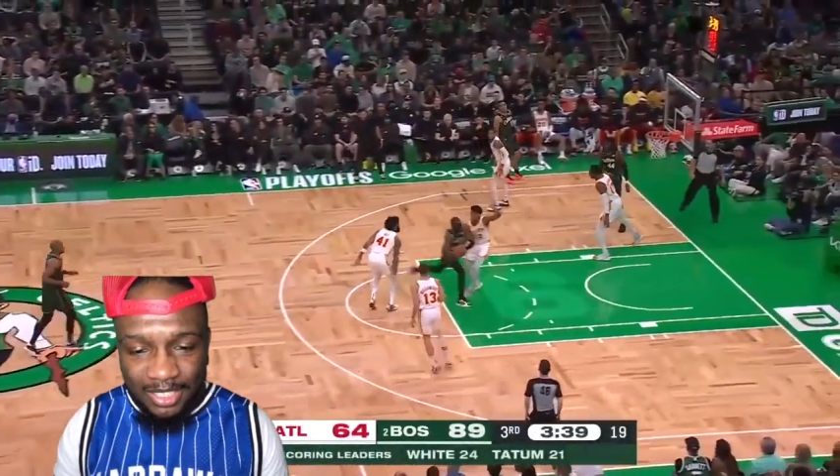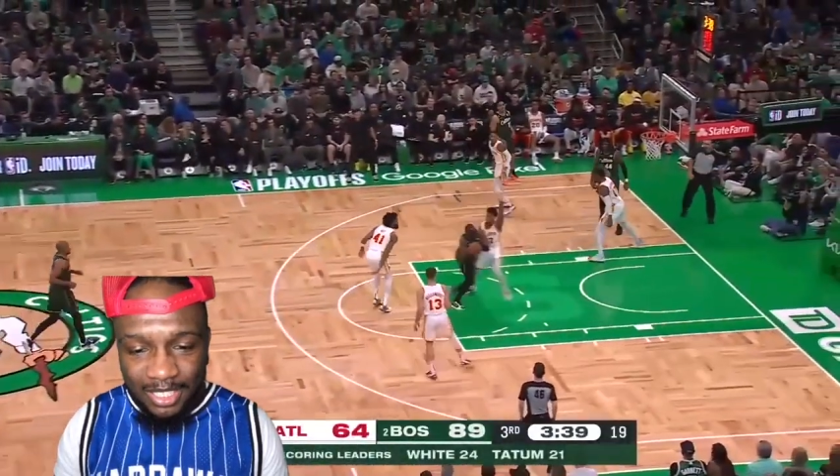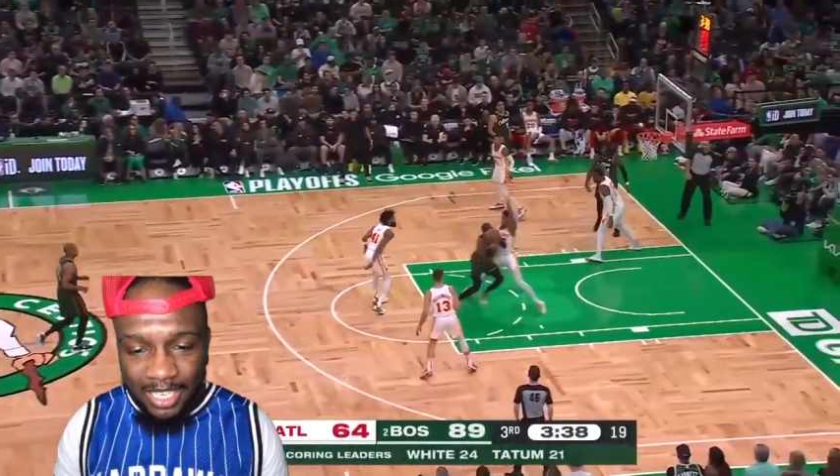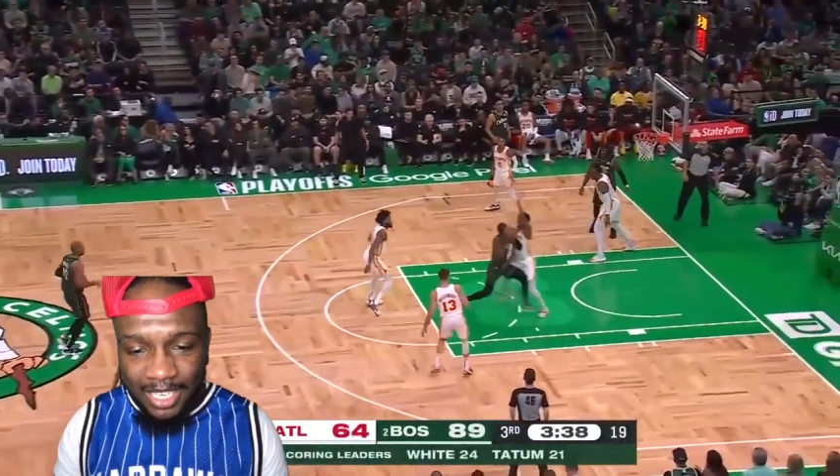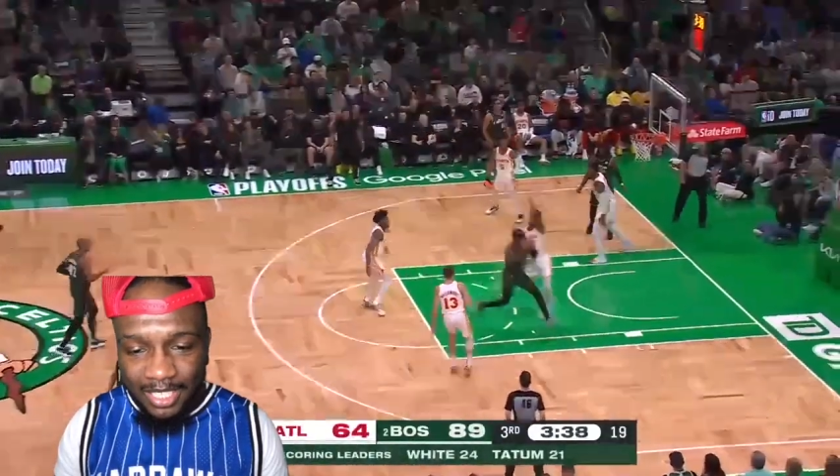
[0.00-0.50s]
To
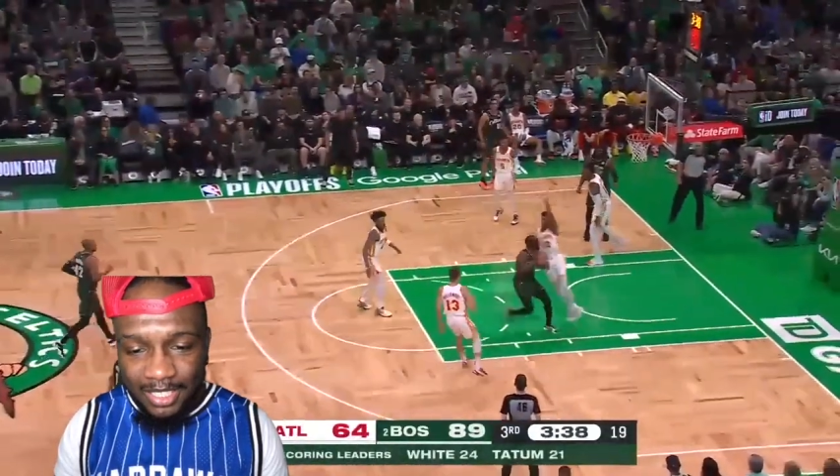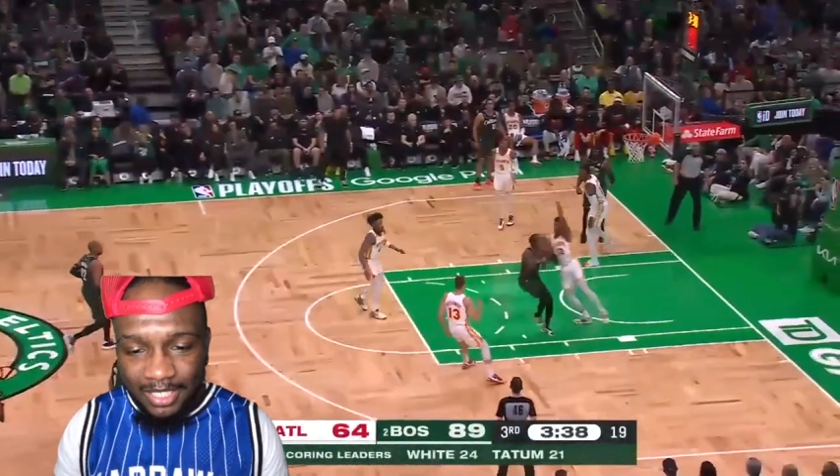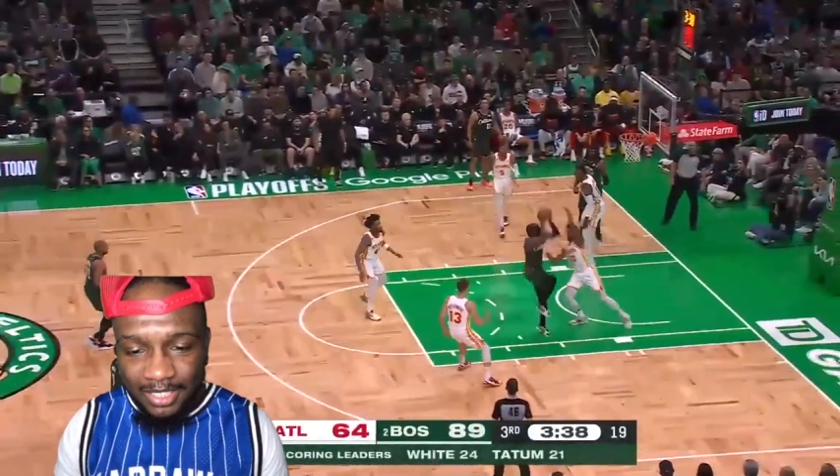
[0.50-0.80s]
lane.